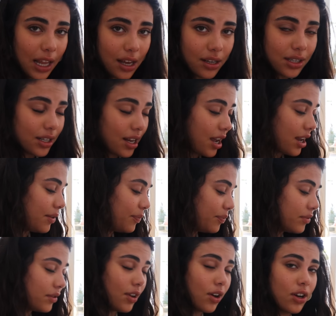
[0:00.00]
last night.
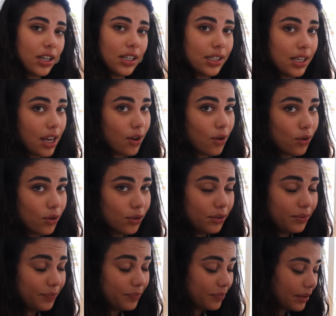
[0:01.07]
Mm-hmm. Not gonna say
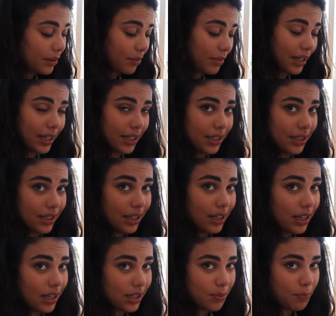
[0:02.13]
who because
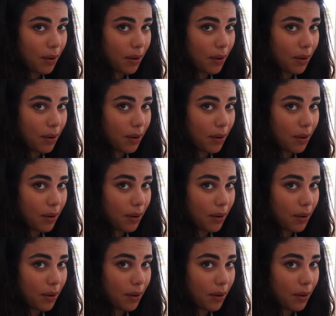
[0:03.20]
just it's